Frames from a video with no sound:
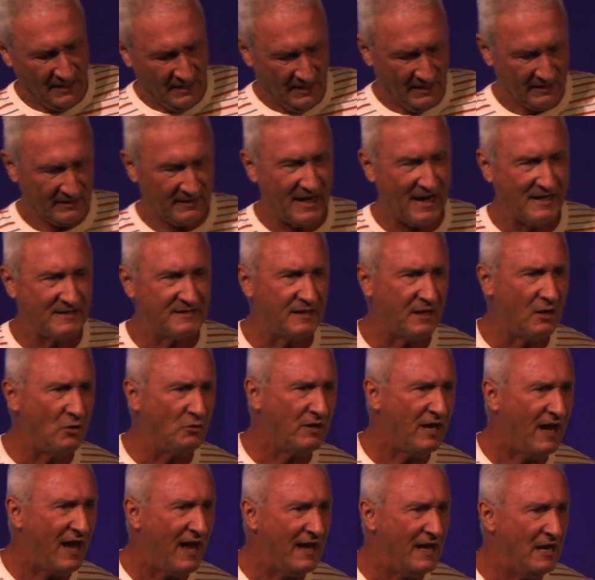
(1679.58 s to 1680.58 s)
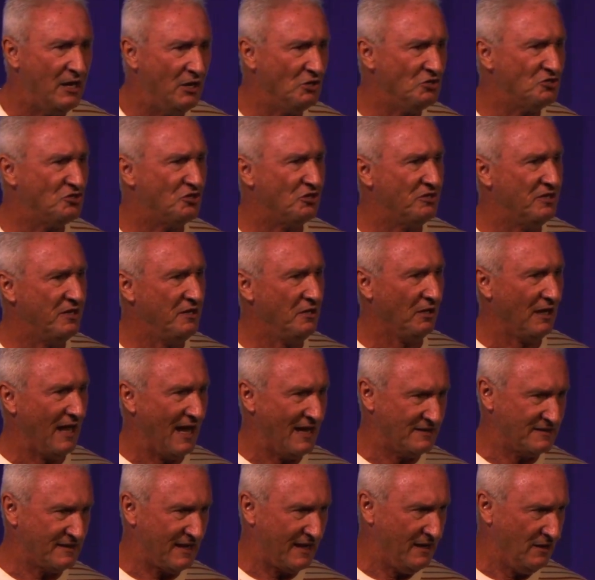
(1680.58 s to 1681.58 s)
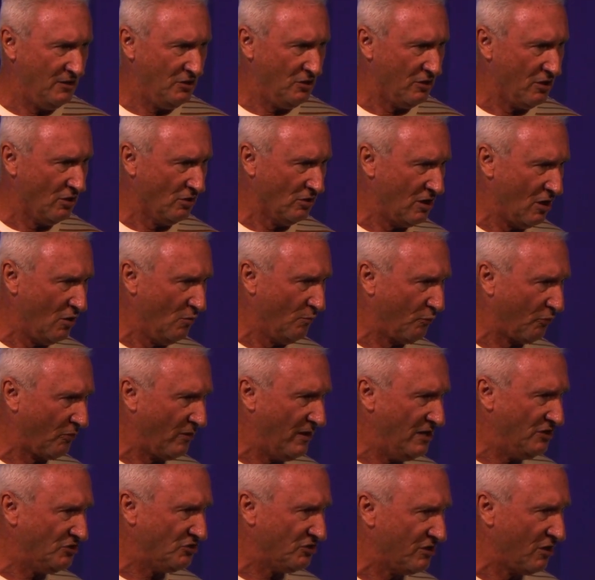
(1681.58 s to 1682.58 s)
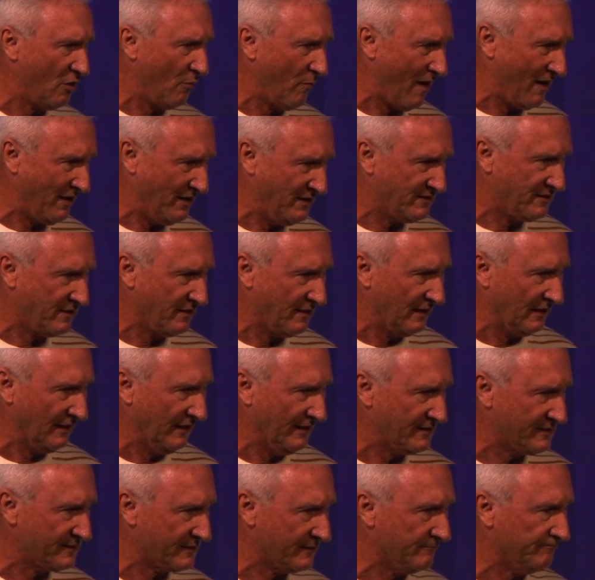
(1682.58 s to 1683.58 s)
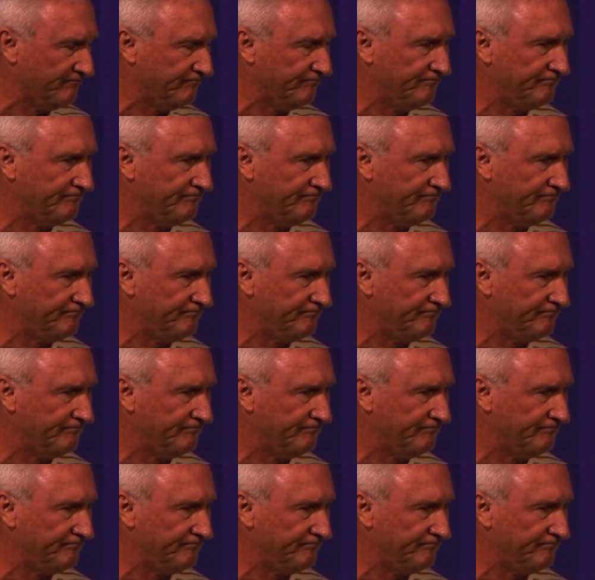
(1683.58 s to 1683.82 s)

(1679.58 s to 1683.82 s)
And God said, okay, here's your deal, Isaiah. You're going to go preach and nobody's going to listen.